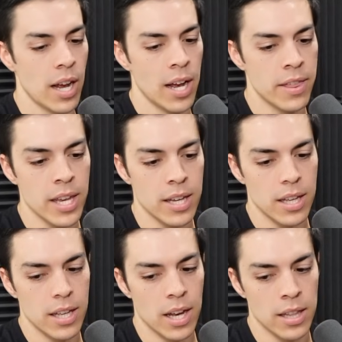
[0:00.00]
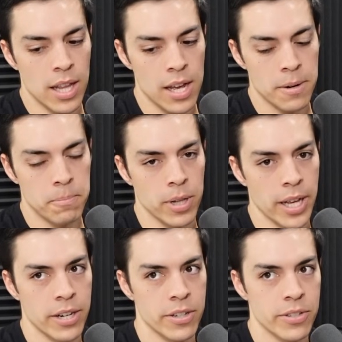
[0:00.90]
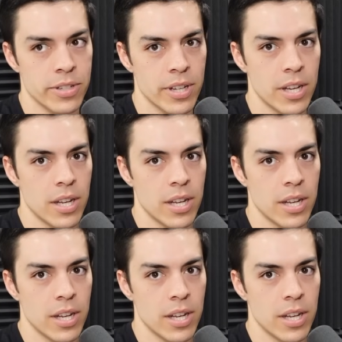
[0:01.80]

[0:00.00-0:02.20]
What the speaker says: I think a lot of players